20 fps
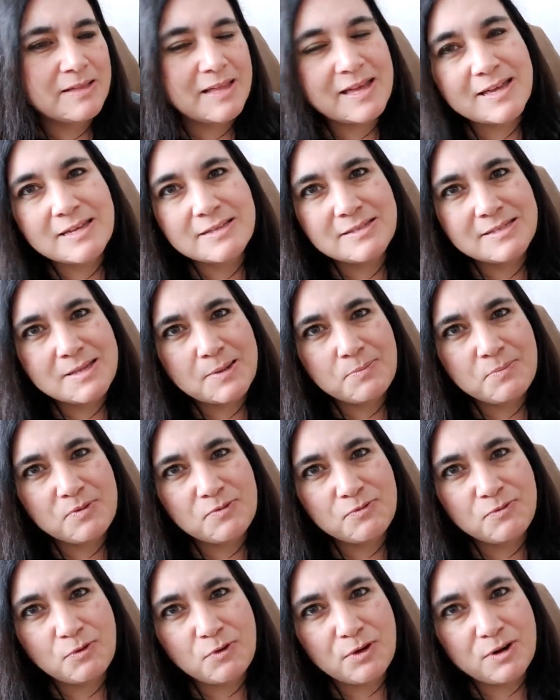Like I said
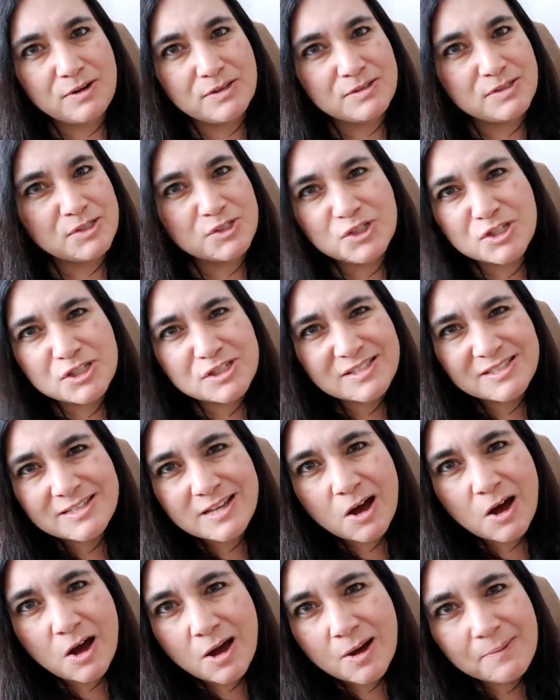before, it's just
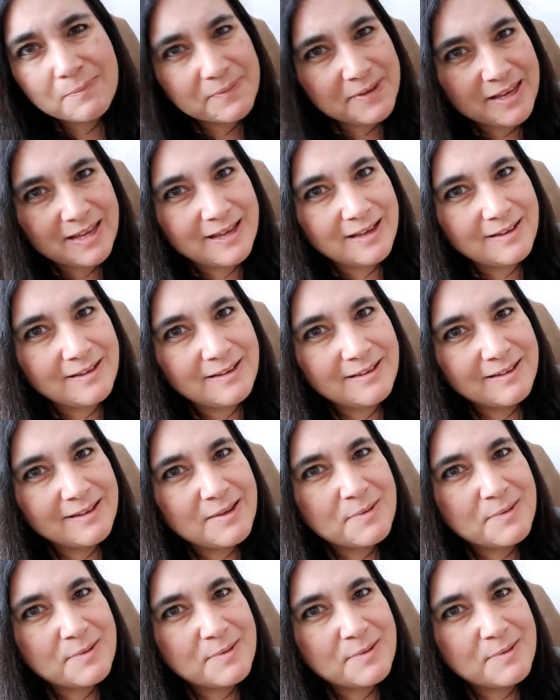a hobby.